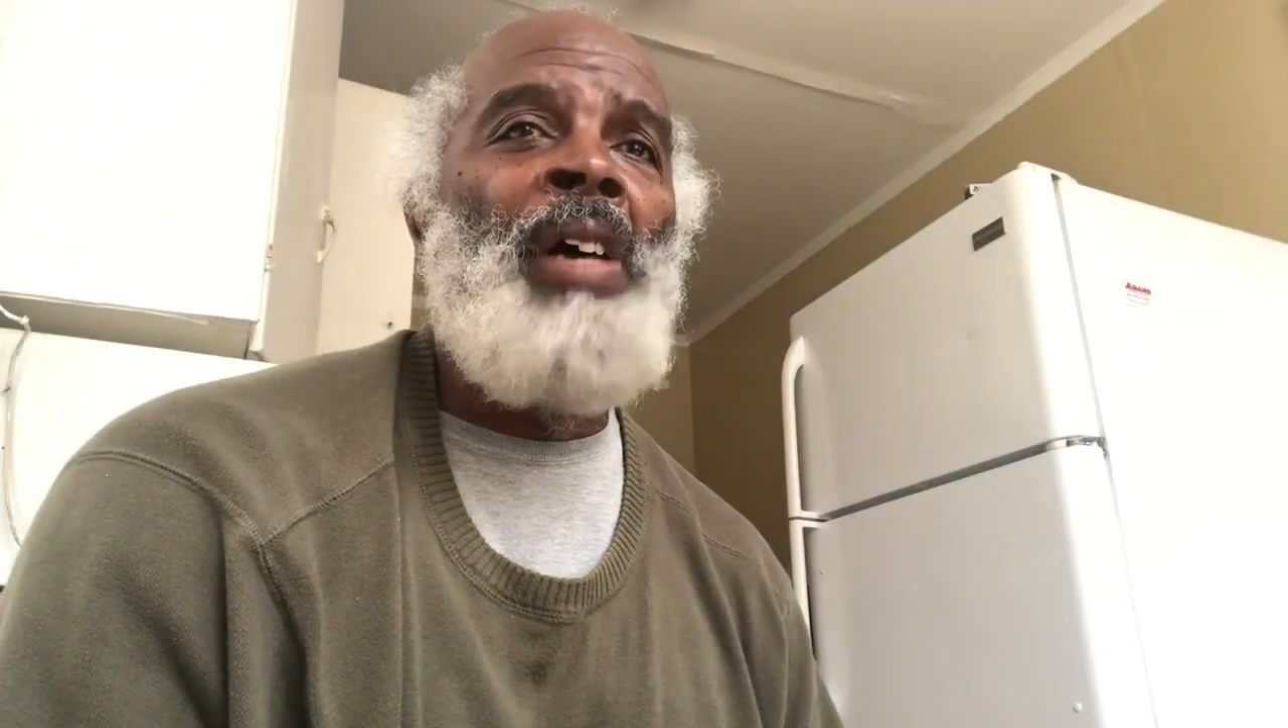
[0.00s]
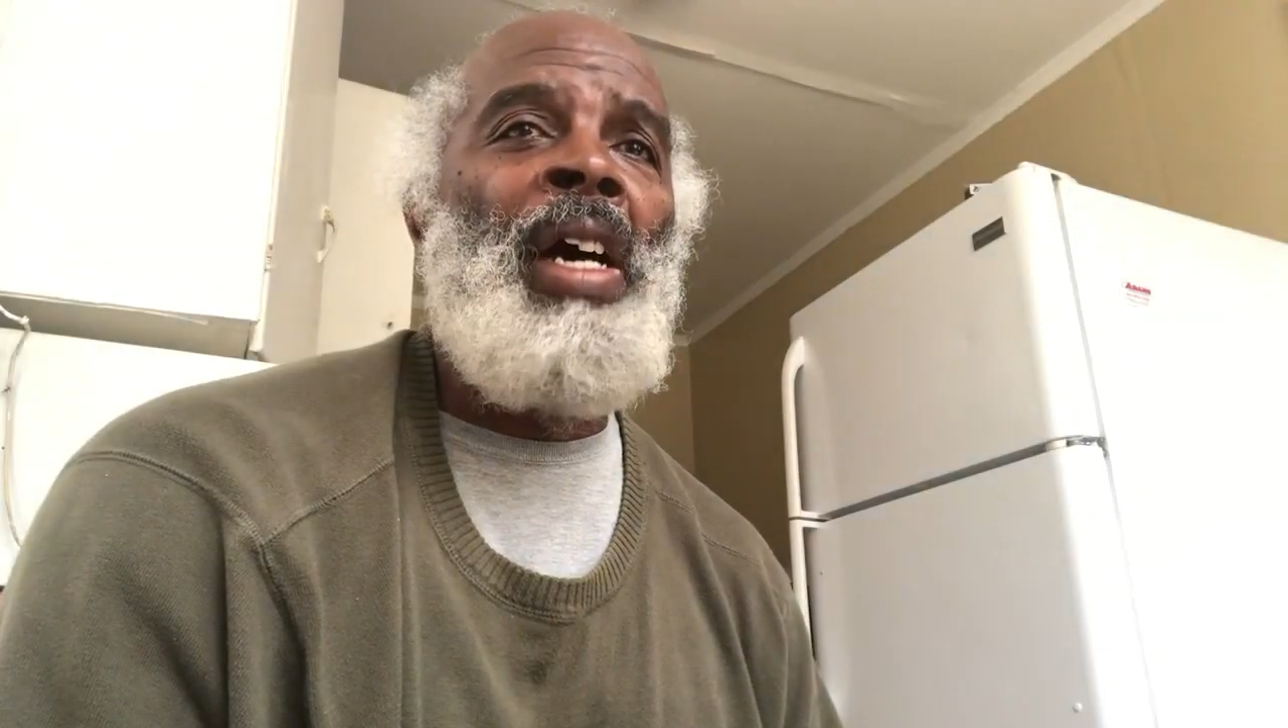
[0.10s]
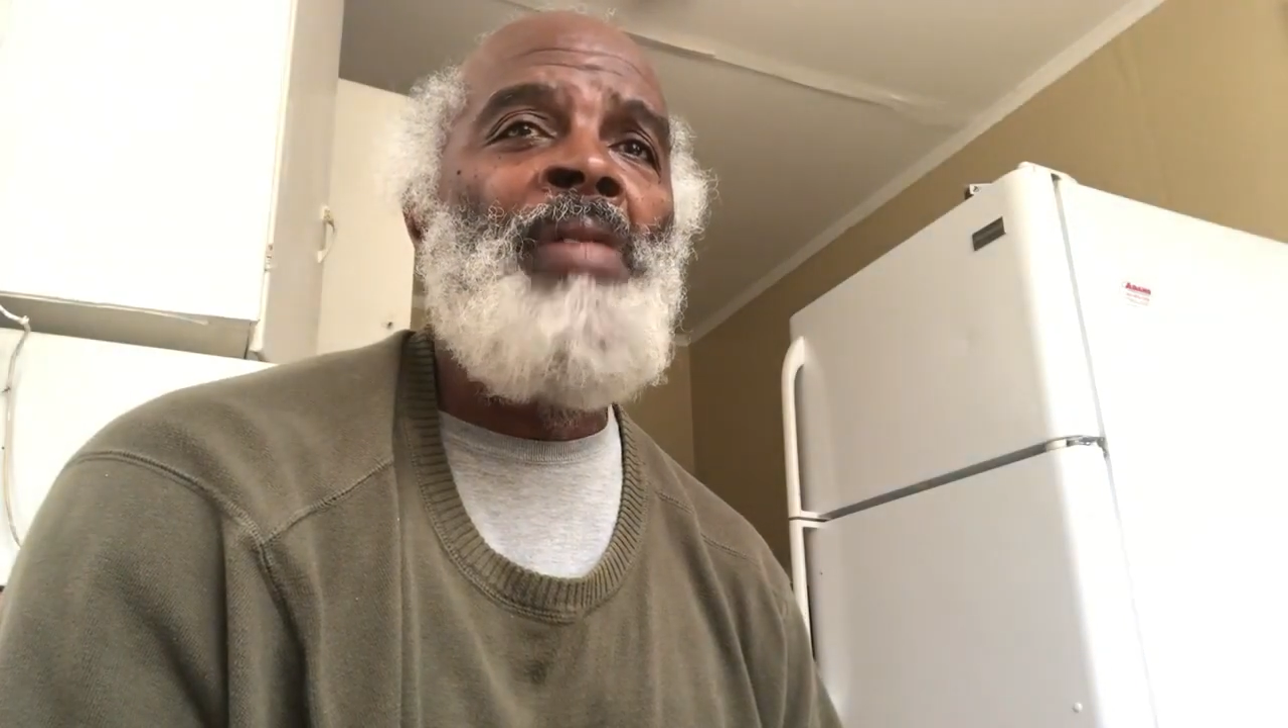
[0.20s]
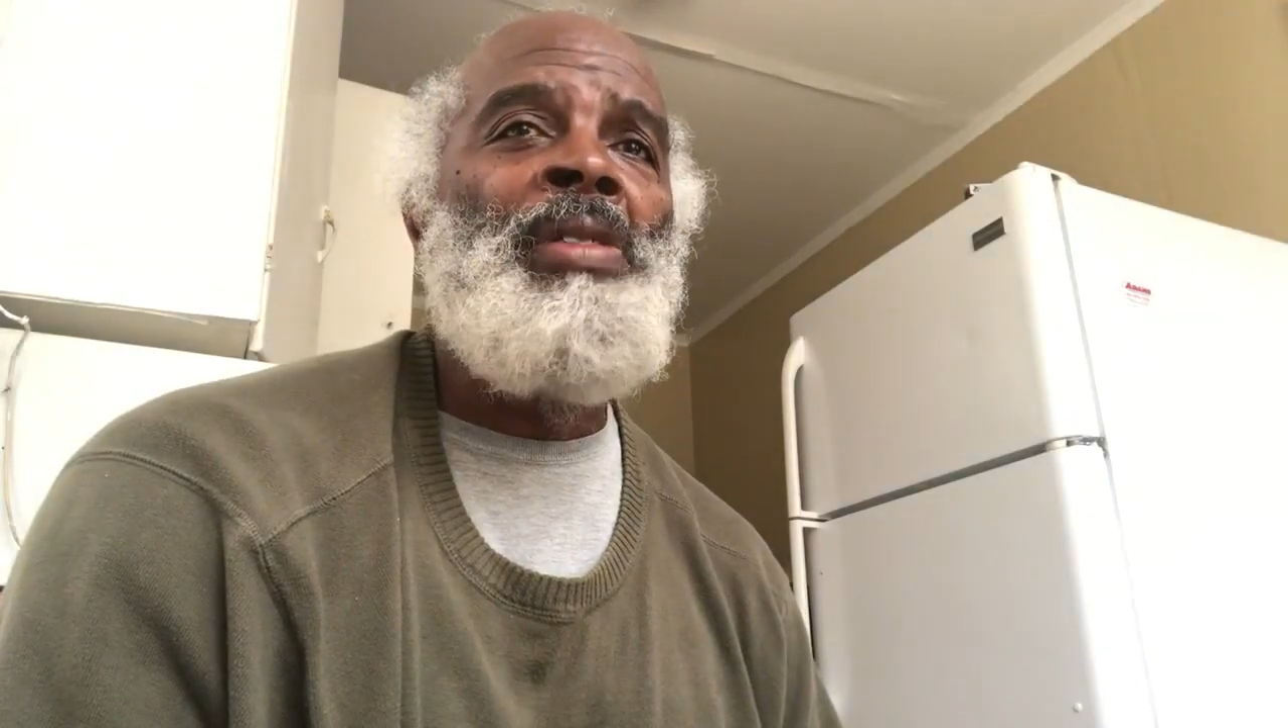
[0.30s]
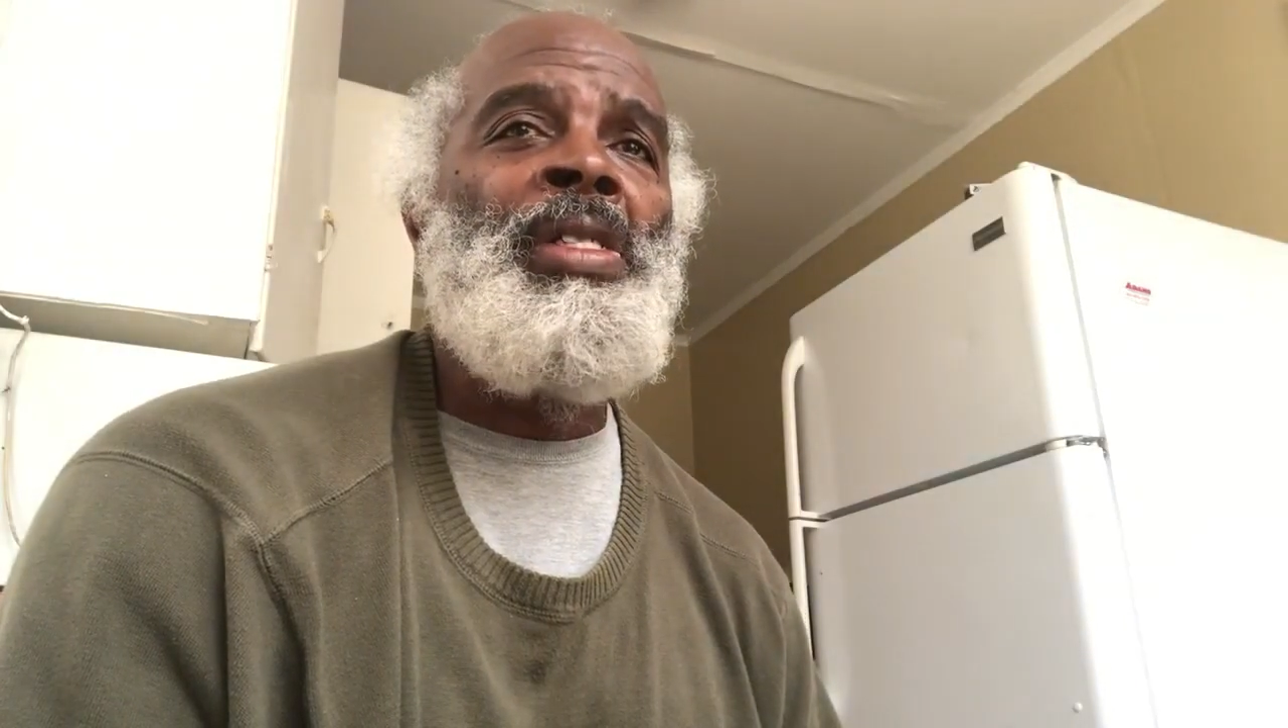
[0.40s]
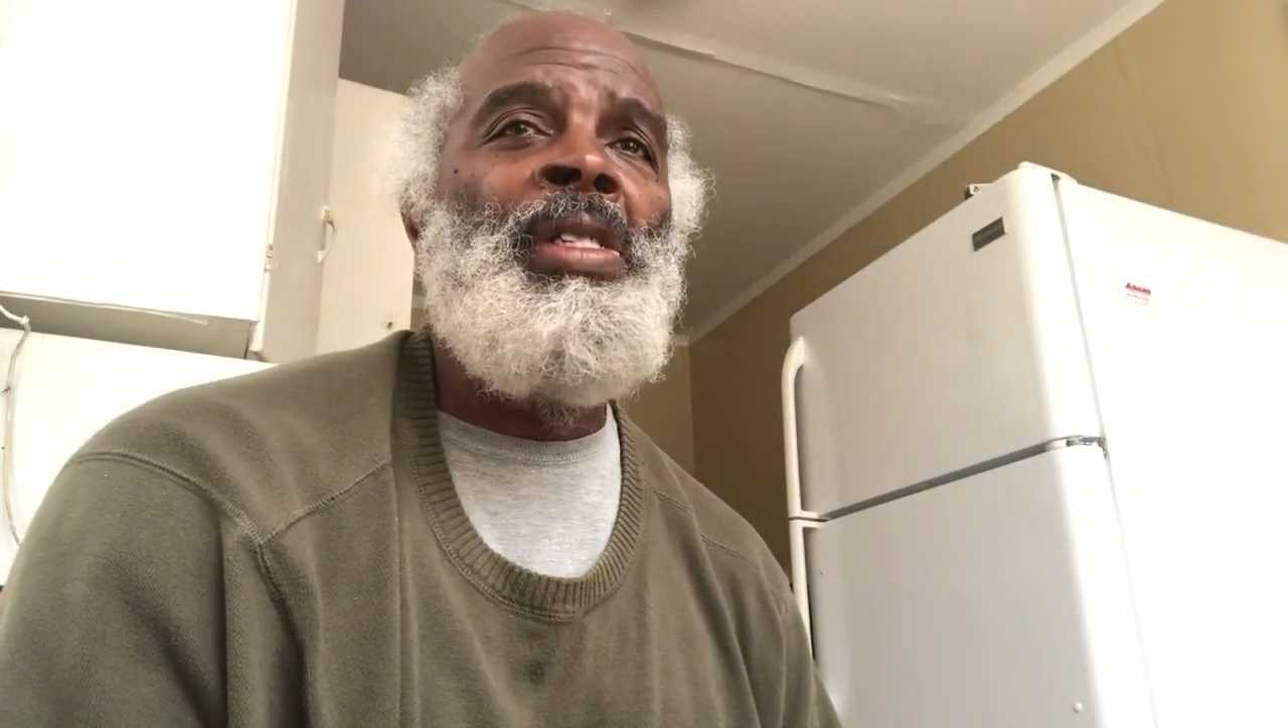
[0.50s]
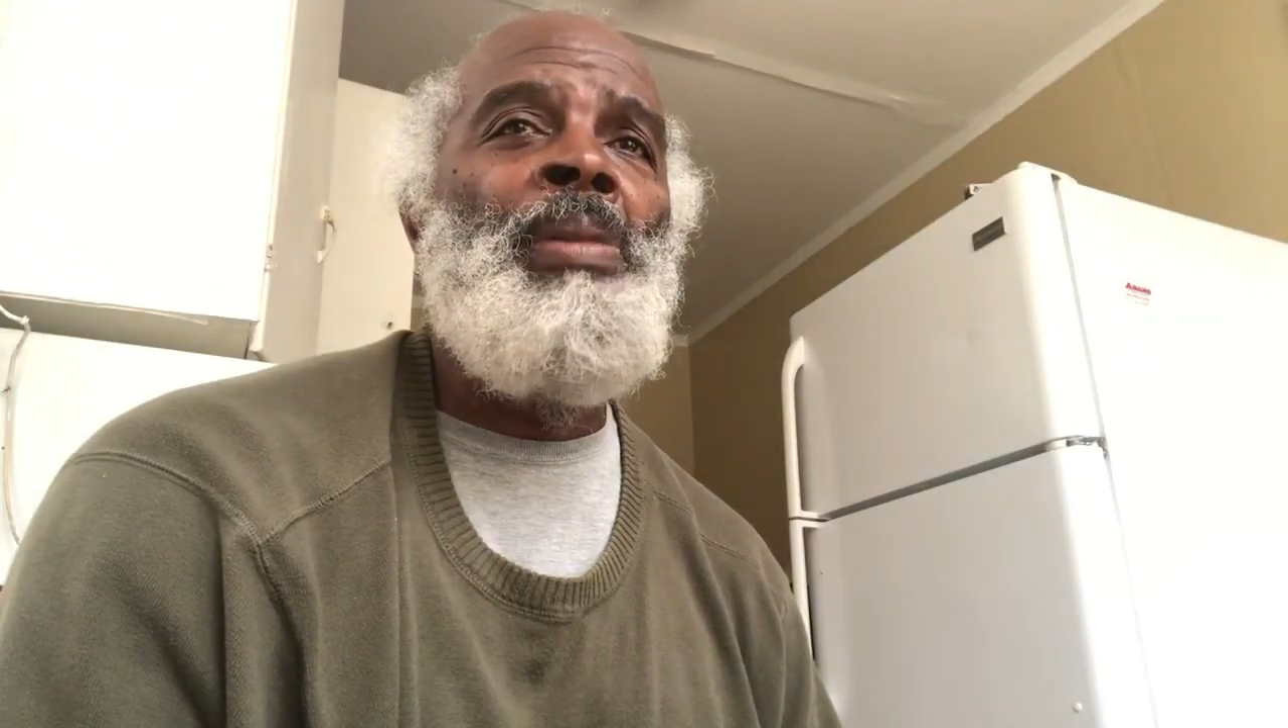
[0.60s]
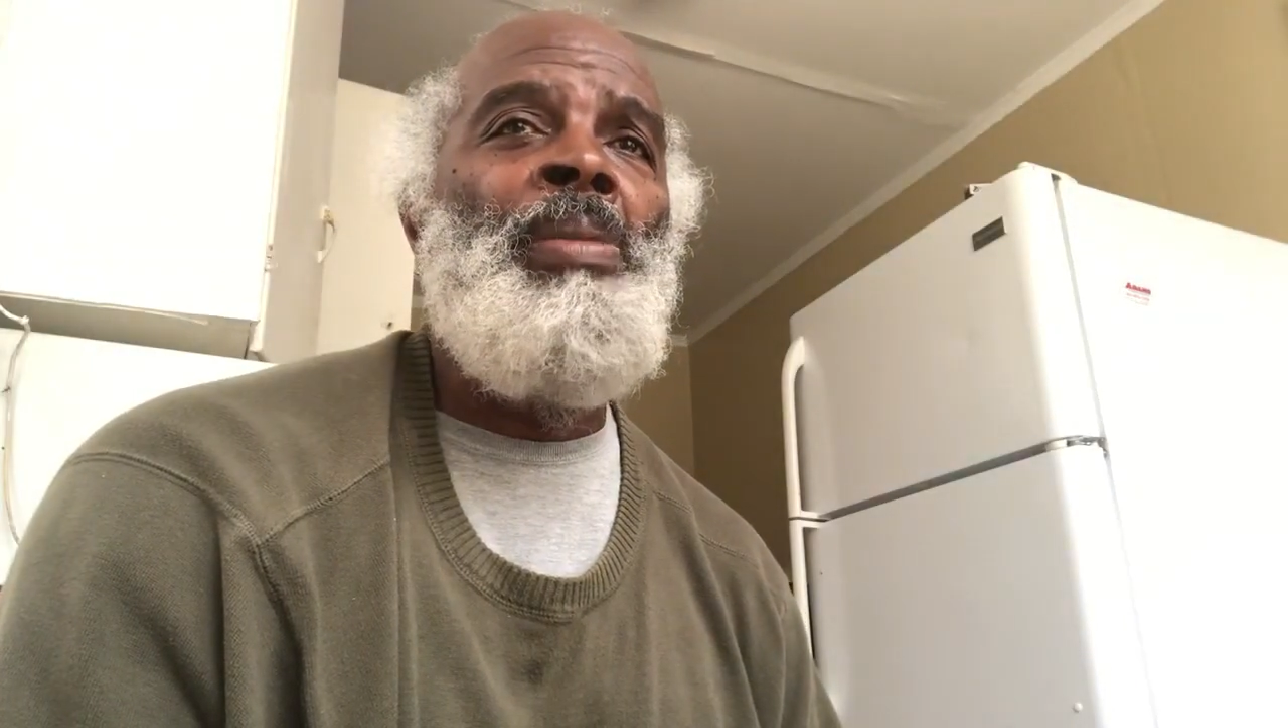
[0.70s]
I haven't seen the